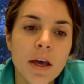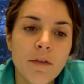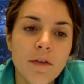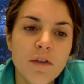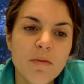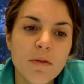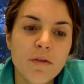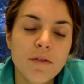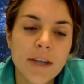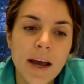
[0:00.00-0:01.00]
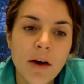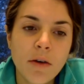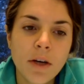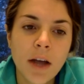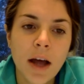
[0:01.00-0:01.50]
If you've moved
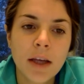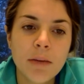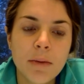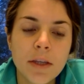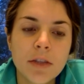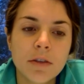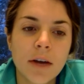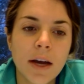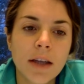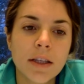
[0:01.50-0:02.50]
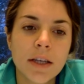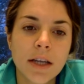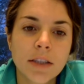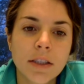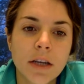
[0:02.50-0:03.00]
down in IEP Direct, the
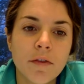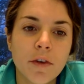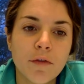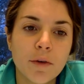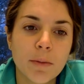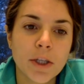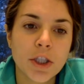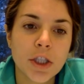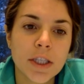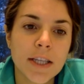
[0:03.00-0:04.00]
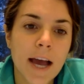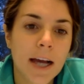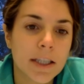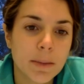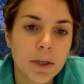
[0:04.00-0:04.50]
next set of information is
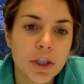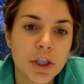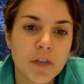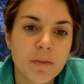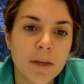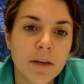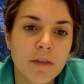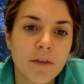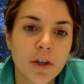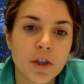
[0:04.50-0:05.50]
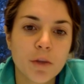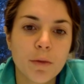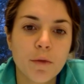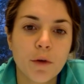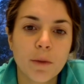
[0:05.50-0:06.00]
academic achievement, functional
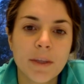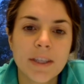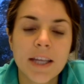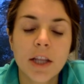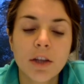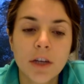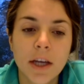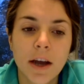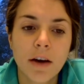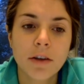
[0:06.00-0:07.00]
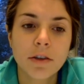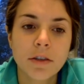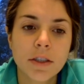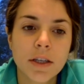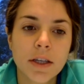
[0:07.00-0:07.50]
performance, and learning
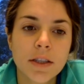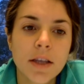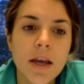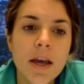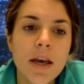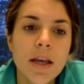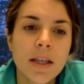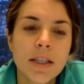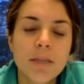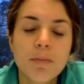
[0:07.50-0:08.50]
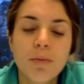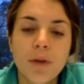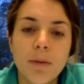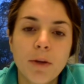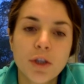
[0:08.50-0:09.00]
characteristics. This is
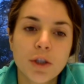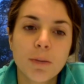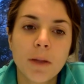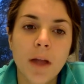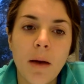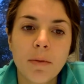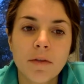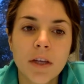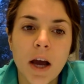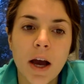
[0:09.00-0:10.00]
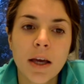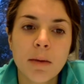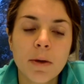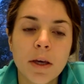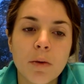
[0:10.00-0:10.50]
pretty much the plot of the
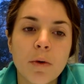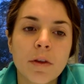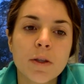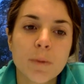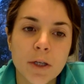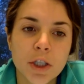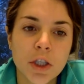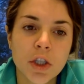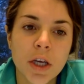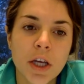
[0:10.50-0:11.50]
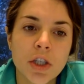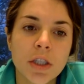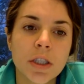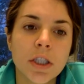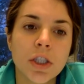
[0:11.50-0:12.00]
IEP, where the special
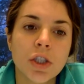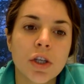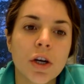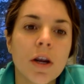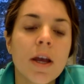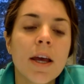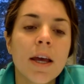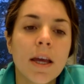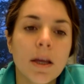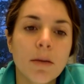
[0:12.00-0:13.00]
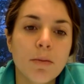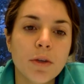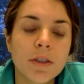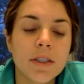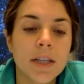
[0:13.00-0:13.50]
education teacher
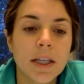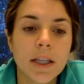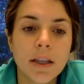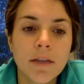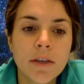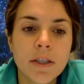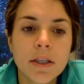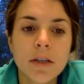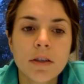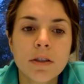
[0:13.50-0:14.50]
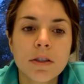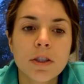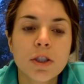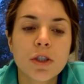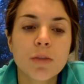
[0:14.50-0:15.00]
inputs daily living skills,
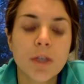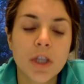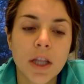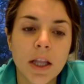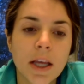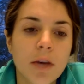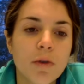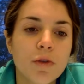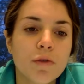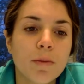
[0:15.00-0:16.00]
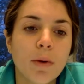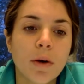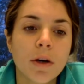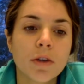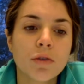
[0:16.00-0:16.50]
speech and language
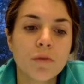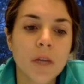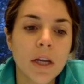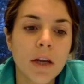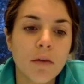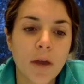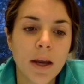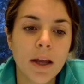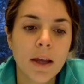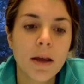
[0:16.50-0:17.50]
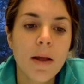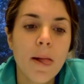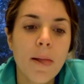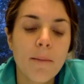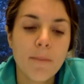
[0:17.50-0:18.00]
reports, reading, writing,
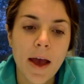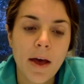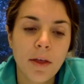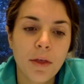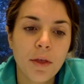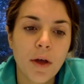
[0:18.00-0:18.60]
math,